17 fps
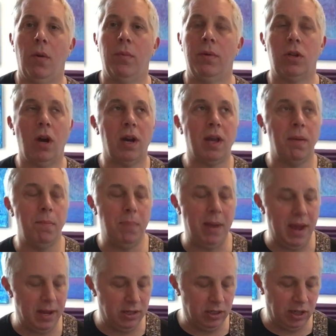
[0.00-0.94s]
We're talking
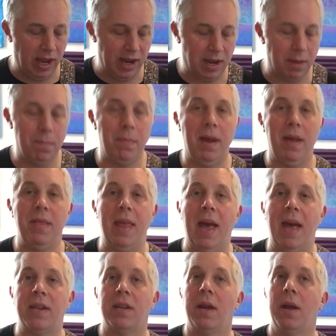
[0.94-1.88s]
bends. I can bend
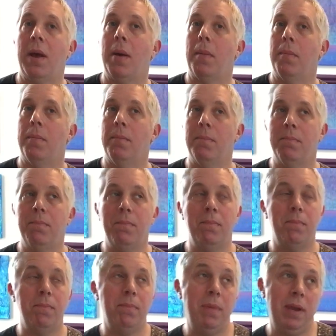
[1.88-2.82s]
that
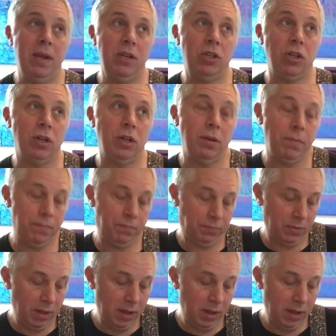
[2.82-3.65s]
major